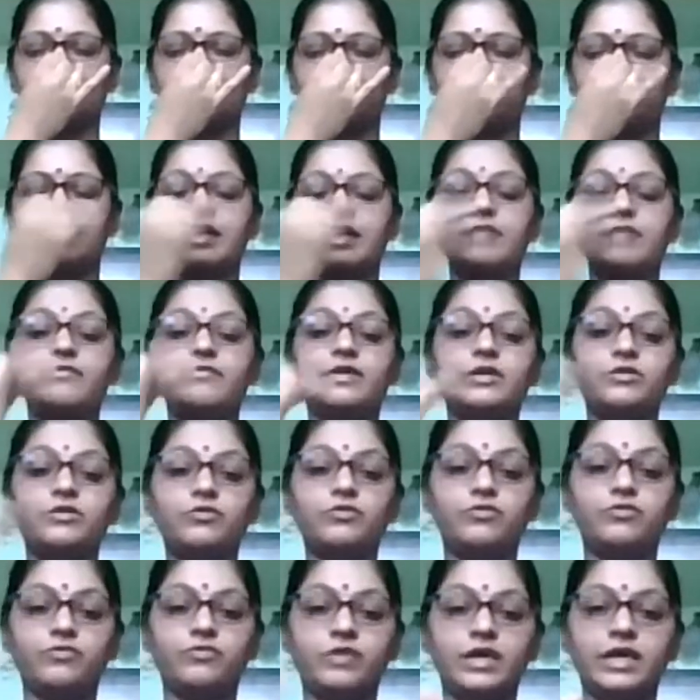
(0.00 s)
whenever you
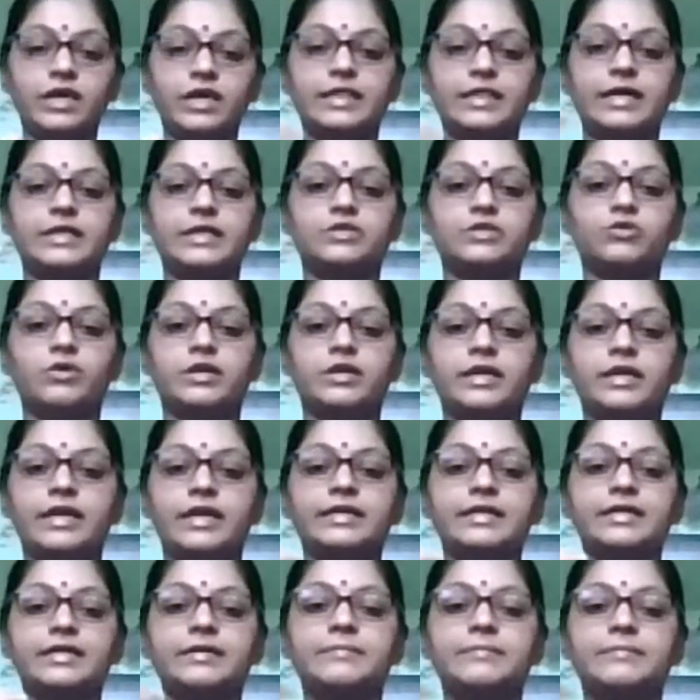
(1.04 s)
feel that you are
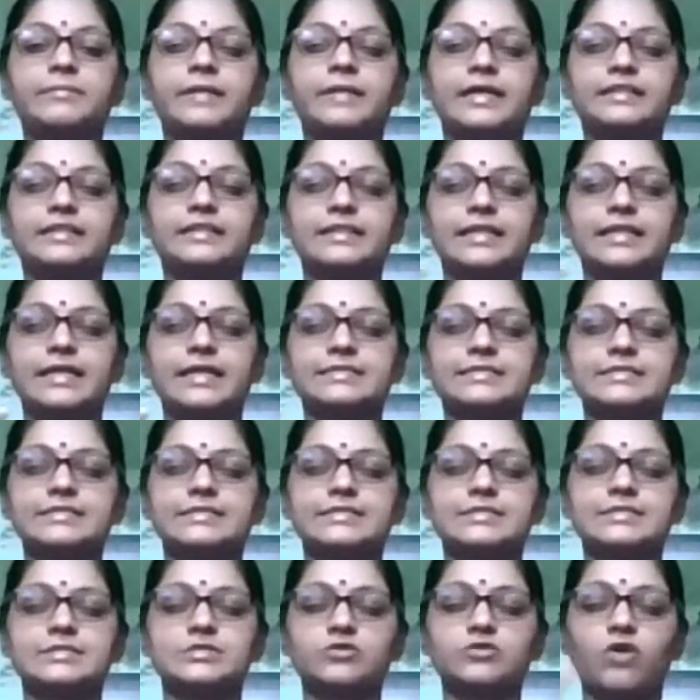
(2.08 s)
getting breathless,
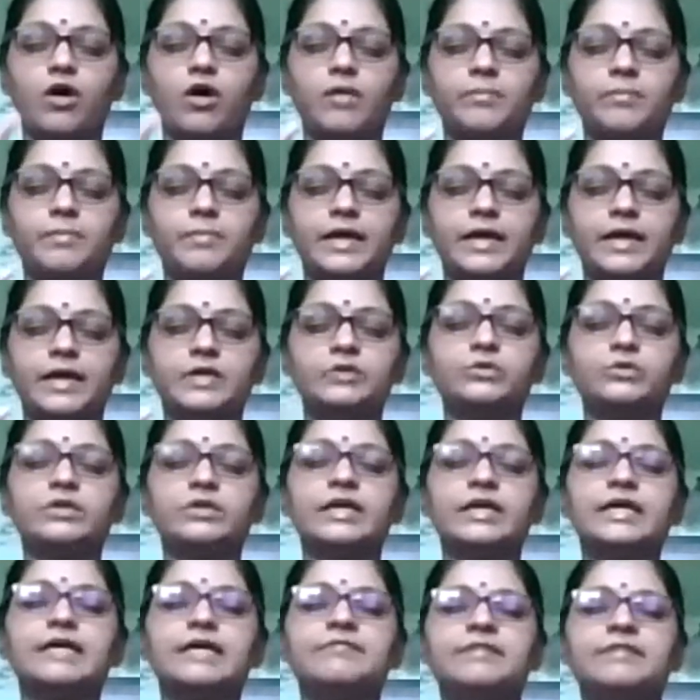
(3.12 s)
stop and do
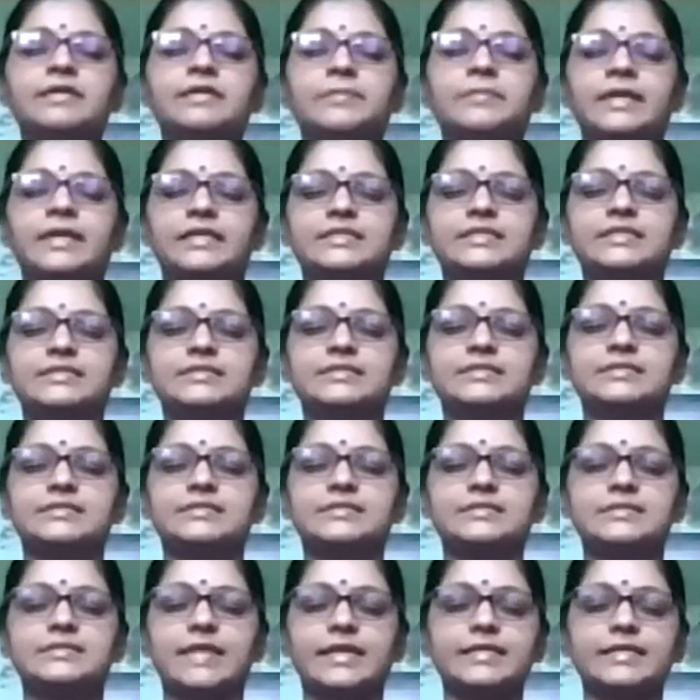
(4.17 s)
recovery breaths.
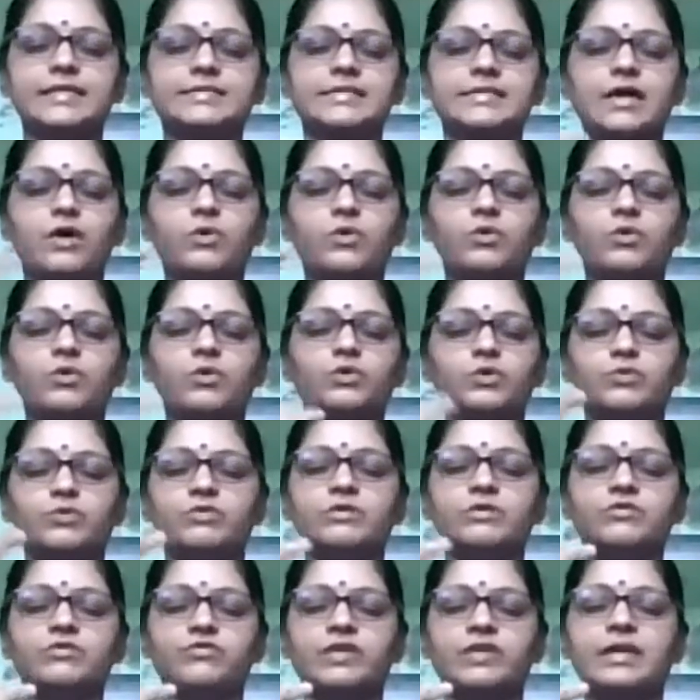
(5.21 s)
That is how you
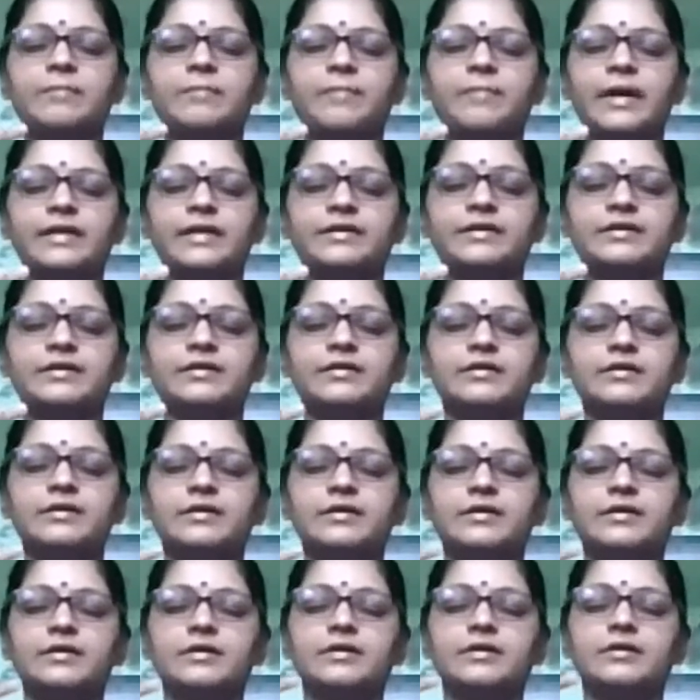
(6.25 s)
would feel better.
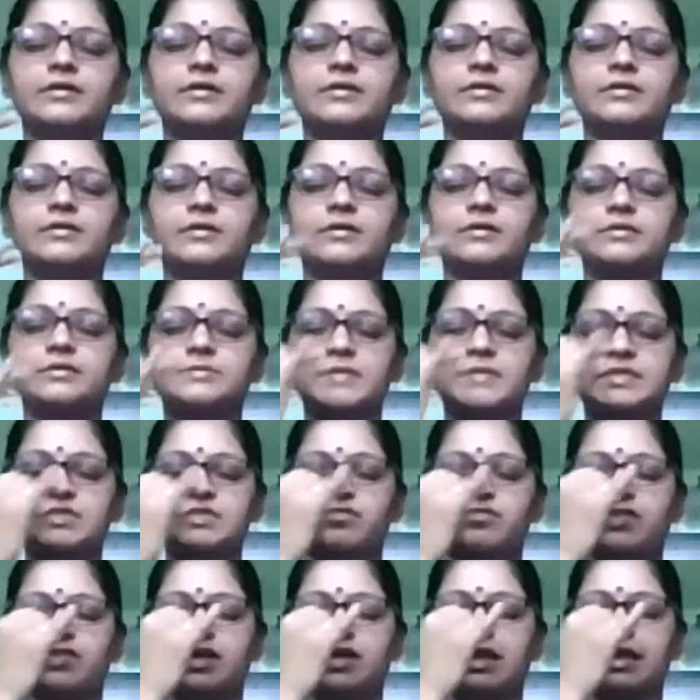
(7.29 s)

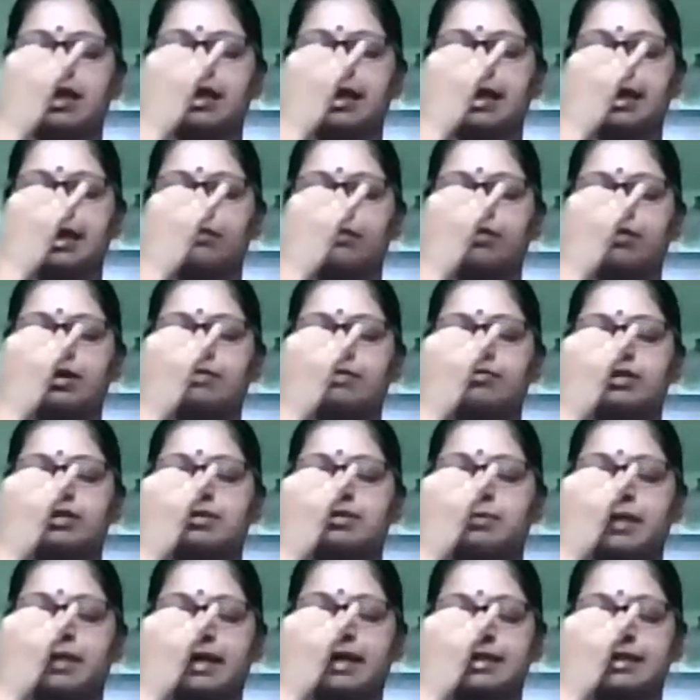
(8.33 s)
Specifically, anyone
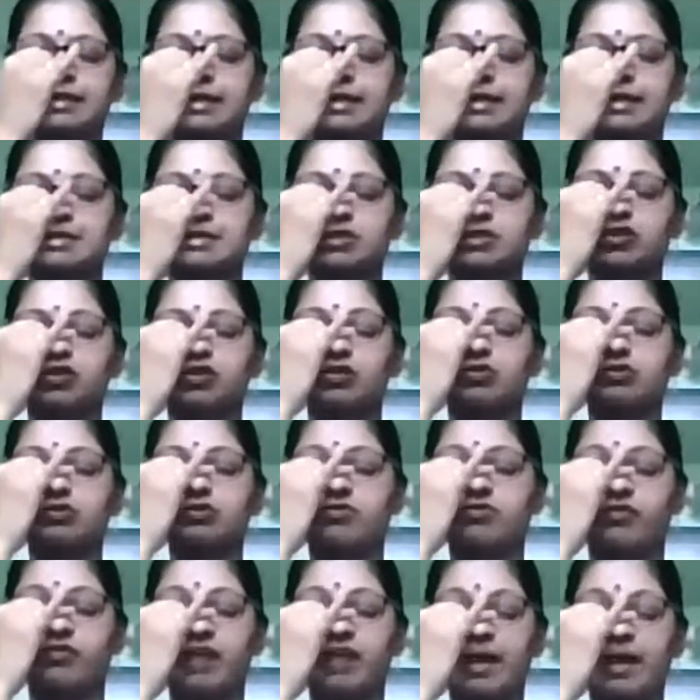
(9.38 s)
with breathless issues,
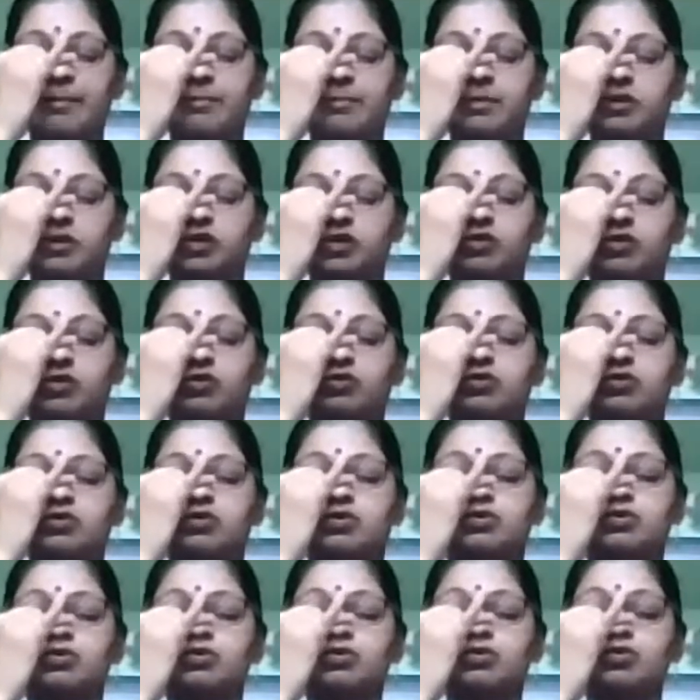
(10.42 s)
phlegm
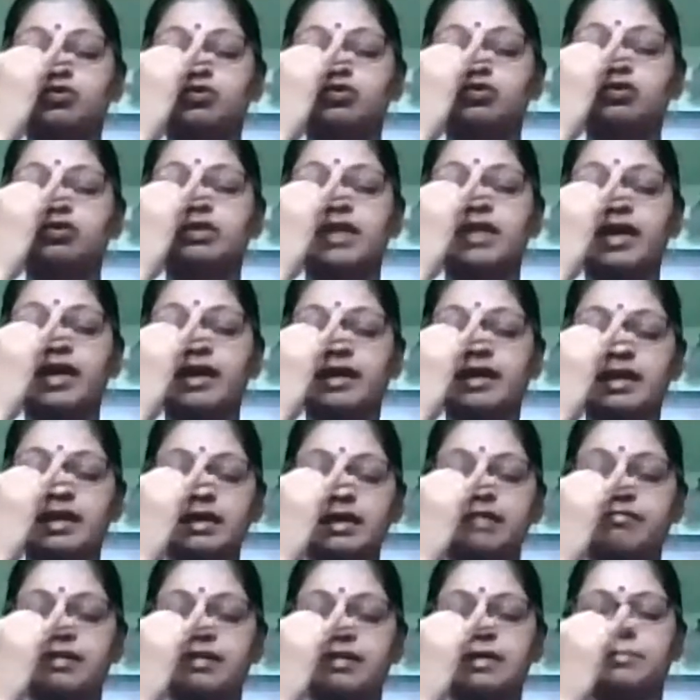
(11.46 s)
issues, you should take
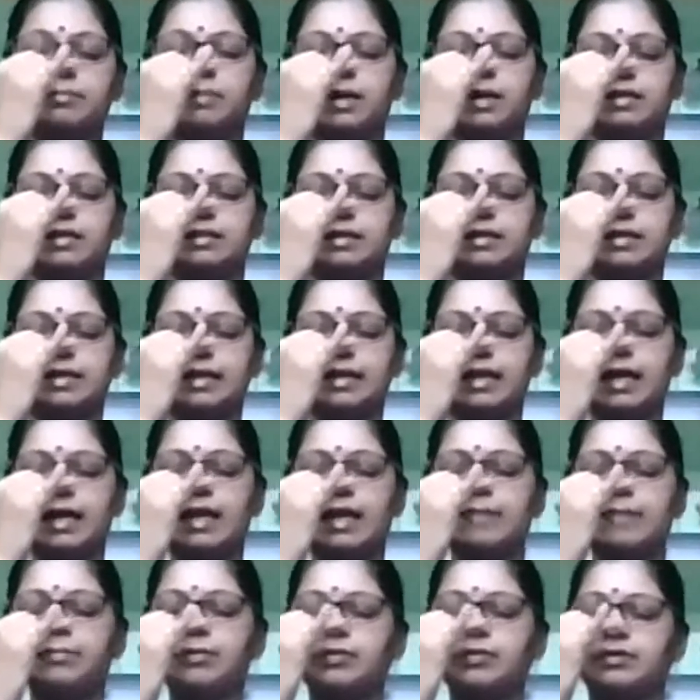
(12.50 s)
recovery breath. It will
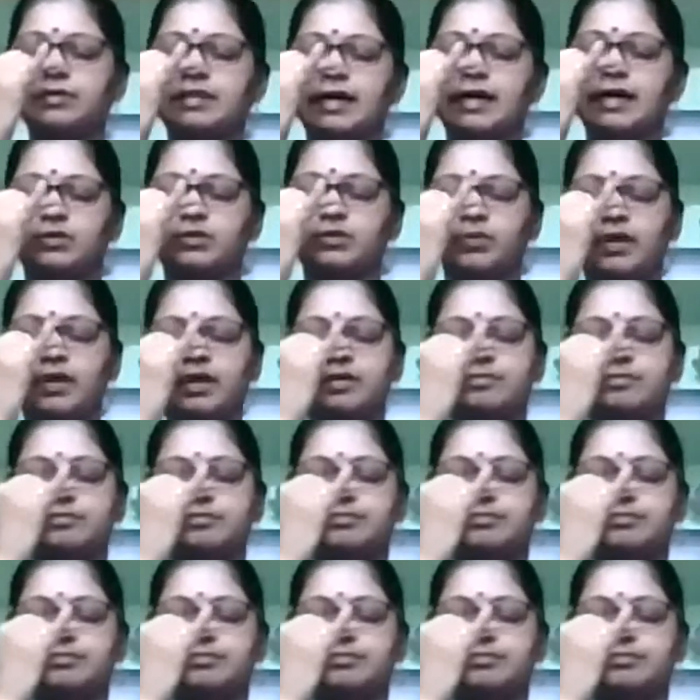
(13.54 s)
help you in that way.